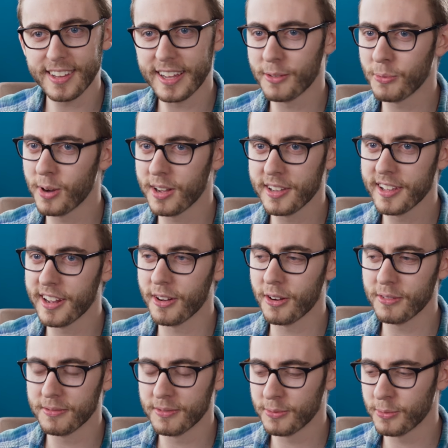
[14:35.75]
Like what you
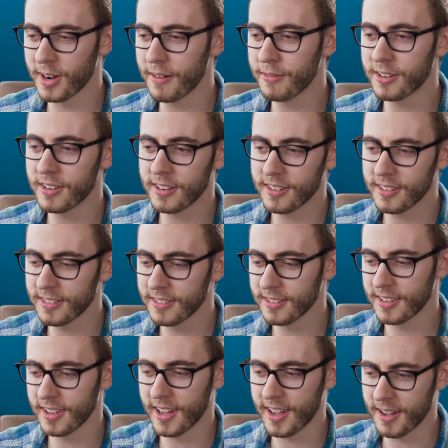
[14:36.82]
know, whatever.
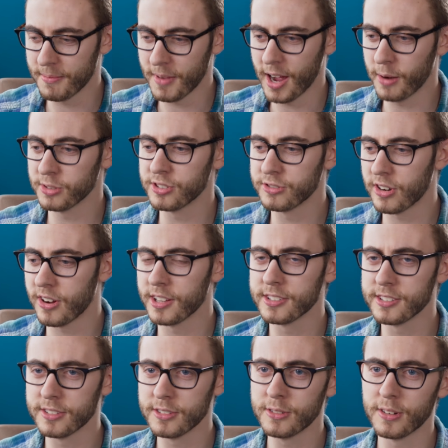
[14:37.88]
I was drawn
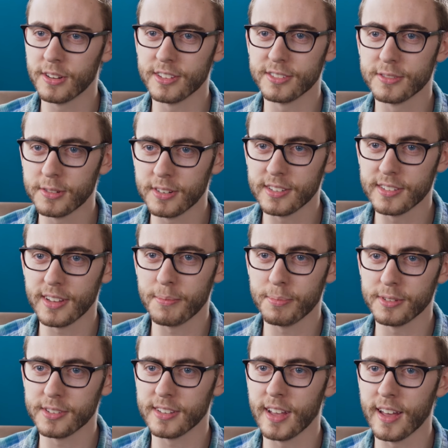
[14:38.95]
to, or the stories I
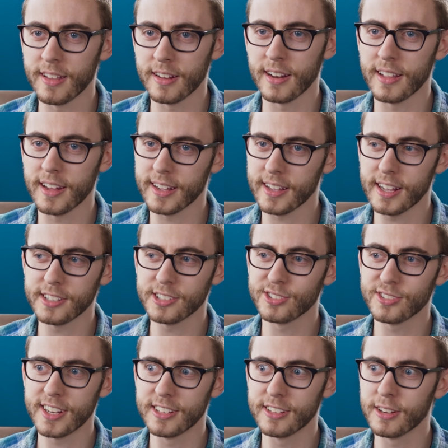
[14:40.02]
put together, like I just
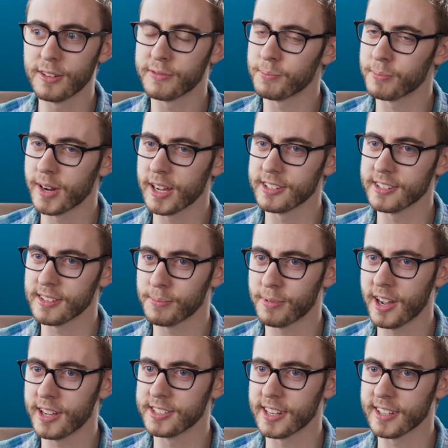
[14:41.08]
tried to go from project to
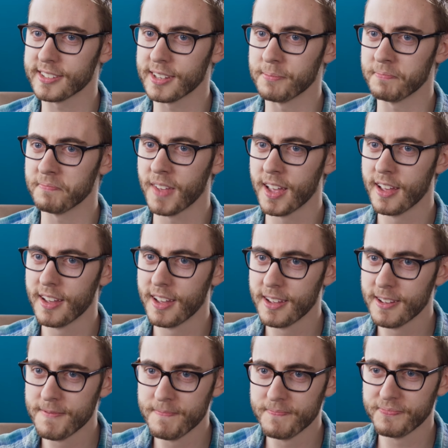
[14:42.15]
project and
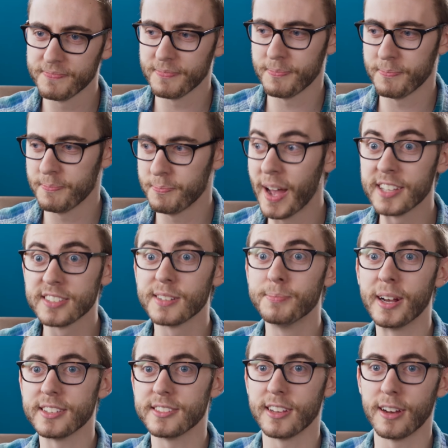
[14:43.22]
best
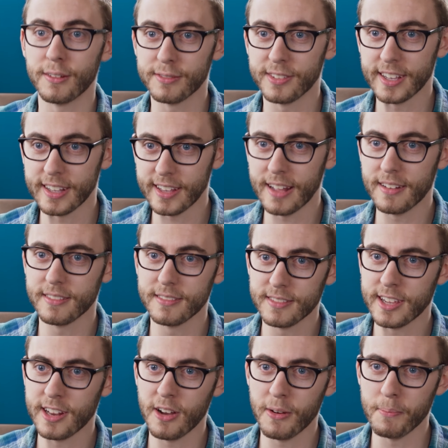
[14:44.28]
myself, like get,
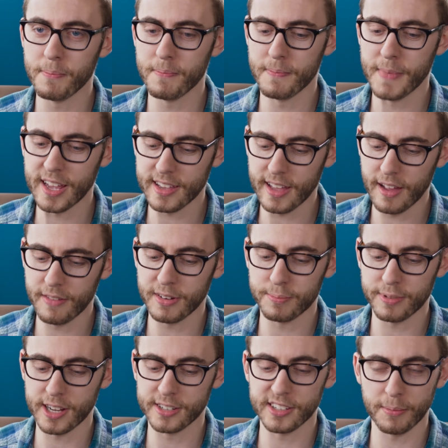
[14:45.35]
you know, make every
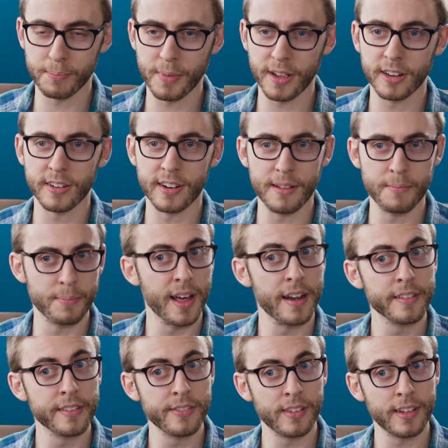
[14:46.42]
project bigger and
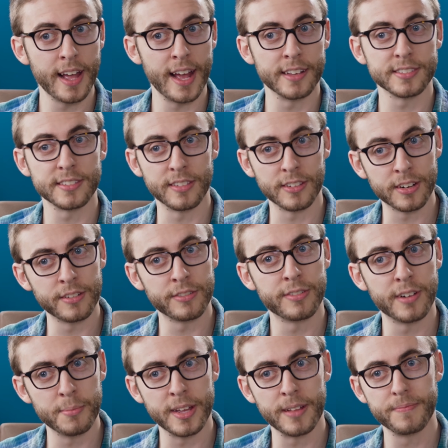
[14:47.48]
better than the last and learn
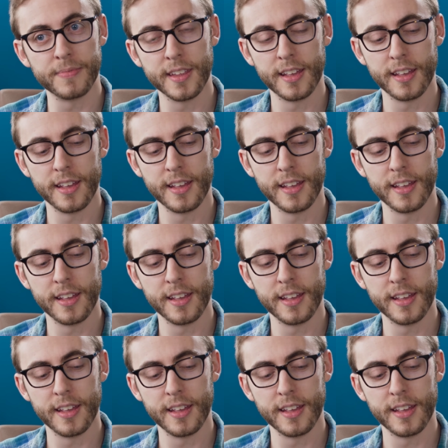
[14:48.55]
from it.